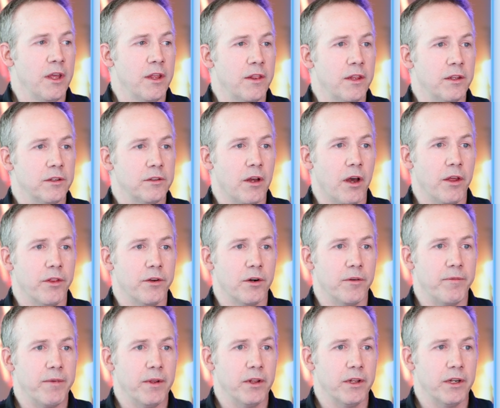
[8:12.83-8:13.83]
this other
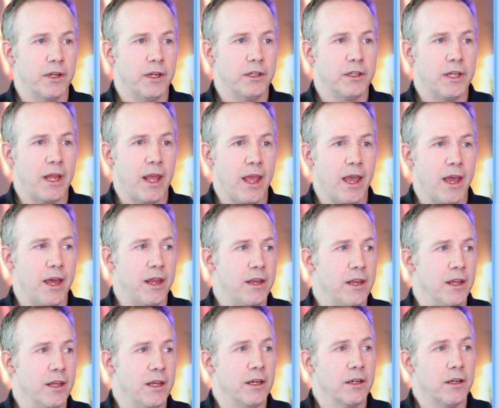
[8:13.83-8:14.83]
ability to add